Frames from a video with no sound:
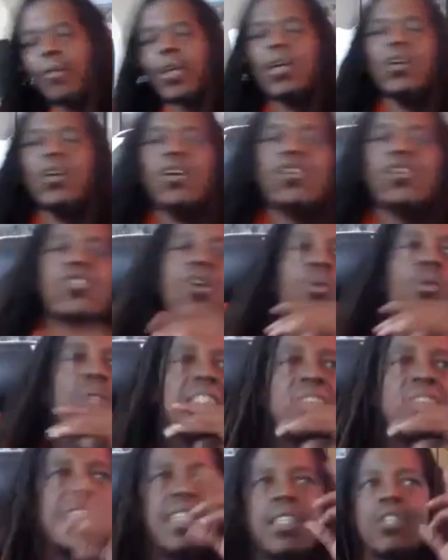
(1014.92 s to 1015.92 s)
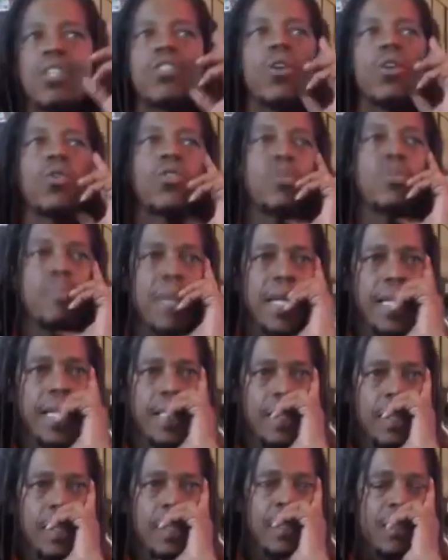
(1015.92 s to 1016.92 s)
so we see the social
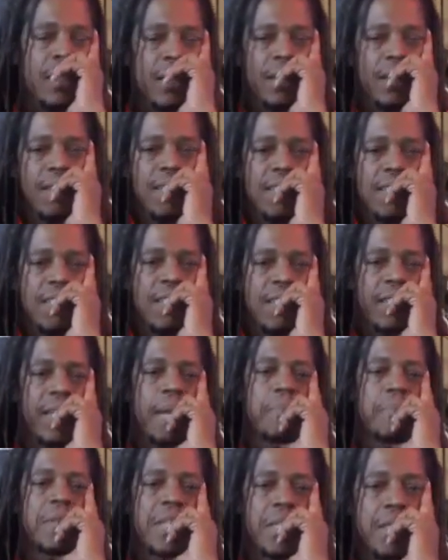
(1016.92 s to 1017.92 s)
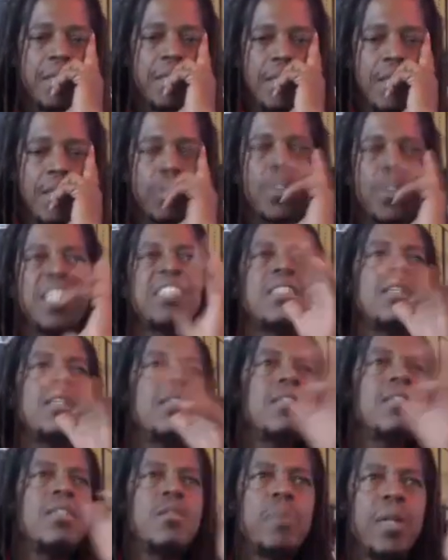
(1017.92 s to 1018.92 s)
media celebrities, we see
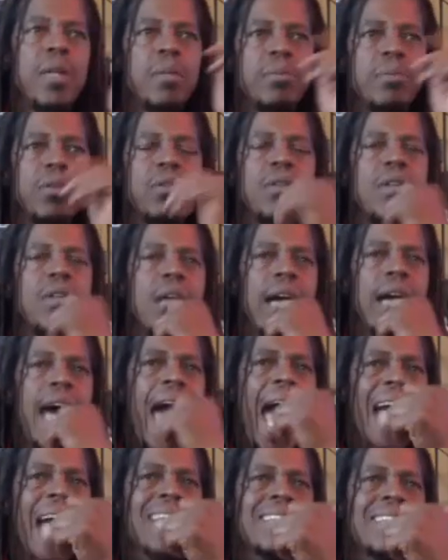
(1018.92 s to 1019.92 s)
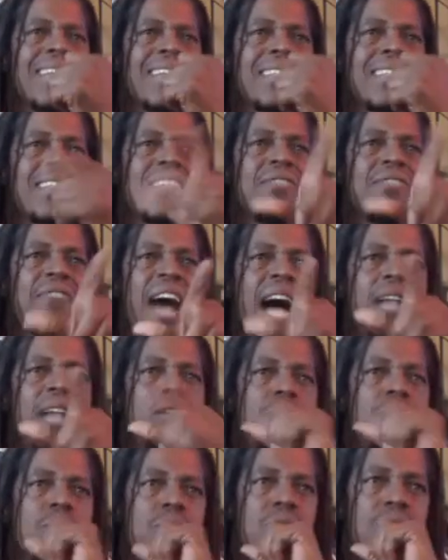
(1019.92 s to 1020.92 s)
these people access this
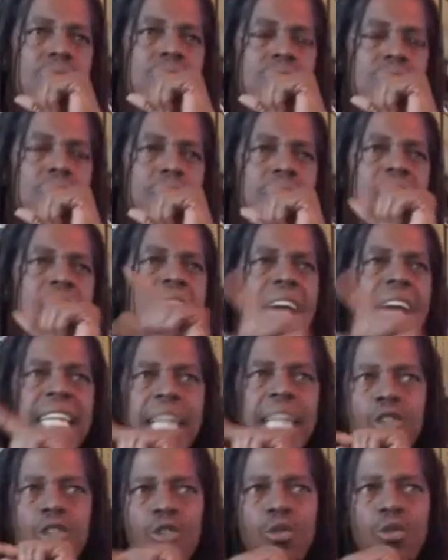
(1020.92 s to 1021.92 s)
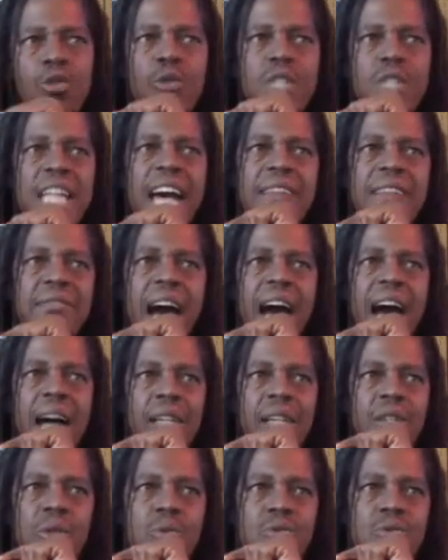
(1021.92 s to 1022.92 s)
value system and then use that
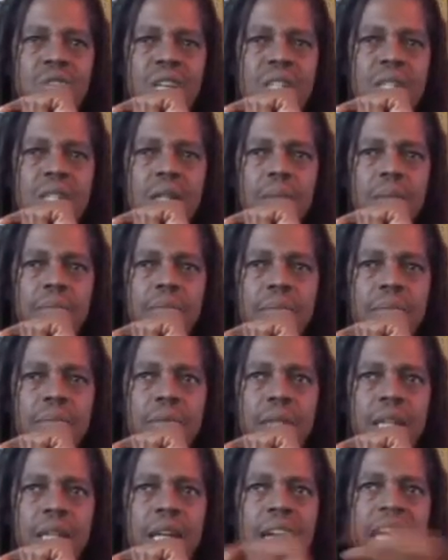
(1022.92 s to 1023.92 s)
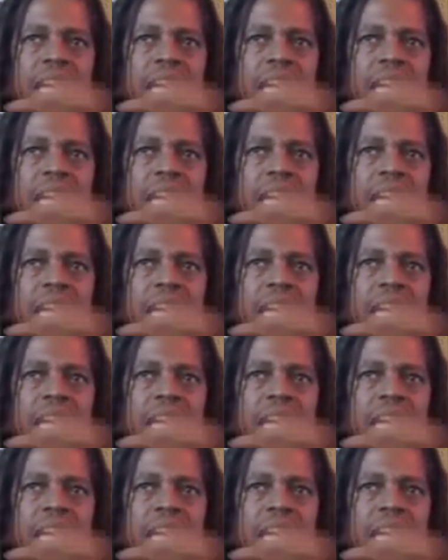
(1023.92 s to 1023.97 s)
value system in